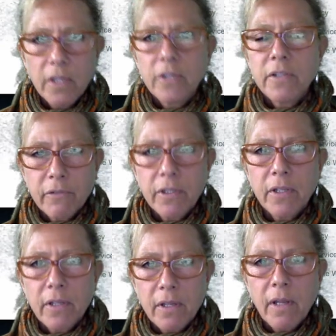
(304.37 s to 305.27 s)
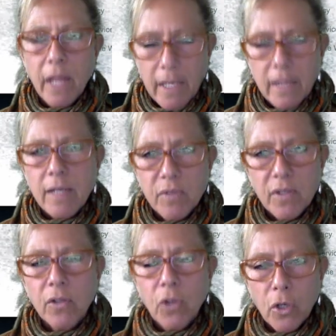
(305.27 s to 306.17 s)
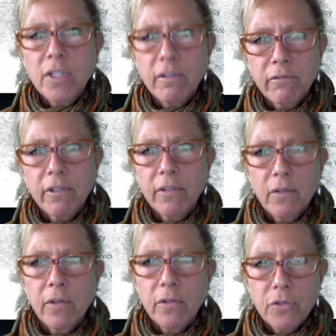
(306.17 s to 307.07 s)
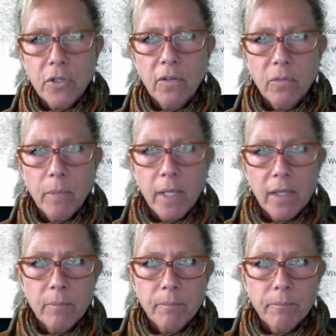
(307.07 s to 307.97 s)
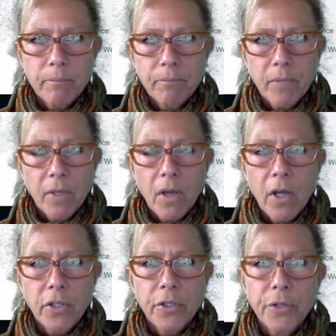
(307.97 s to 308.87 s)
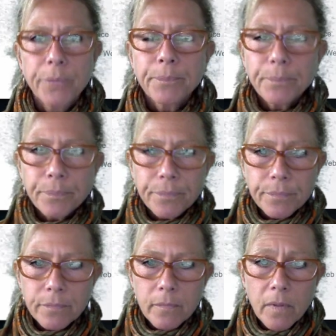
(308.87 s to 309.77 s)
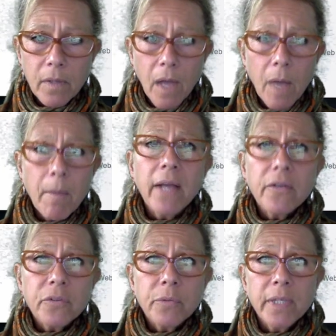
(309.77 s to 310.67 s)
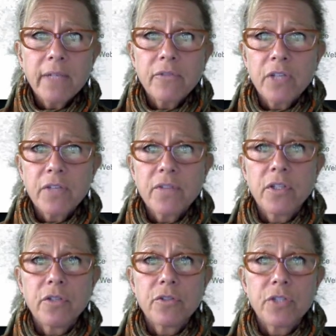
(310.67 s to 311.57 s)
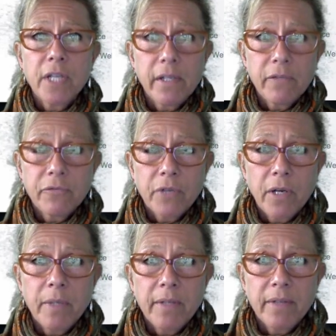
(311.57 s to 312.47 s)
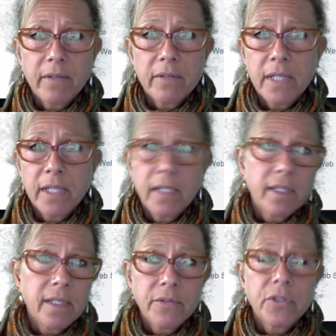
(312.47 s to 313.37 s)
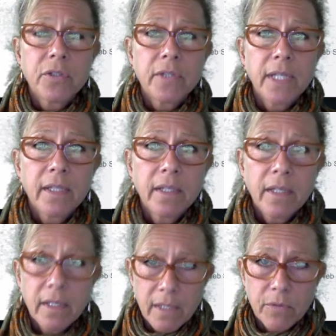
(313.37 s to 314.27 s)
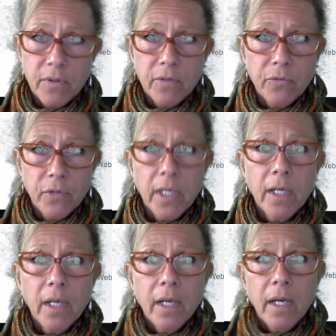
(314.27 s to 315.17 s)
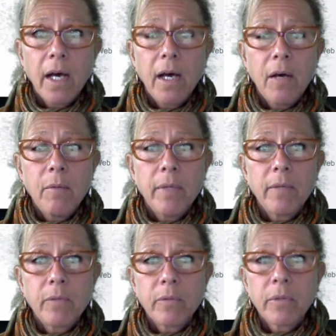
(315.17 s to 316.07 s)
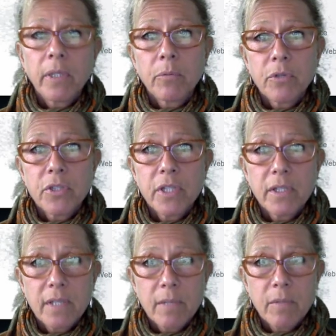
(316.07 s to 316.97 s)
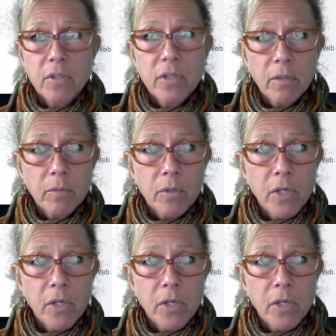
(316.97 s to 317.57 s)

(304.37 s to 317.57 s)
different, like, themes that look different so that you can spot them on cue. I also want to give Justin a huge shout out for helping us out today. He didn't have to do that. That was his free. And we really appreciate the time he took.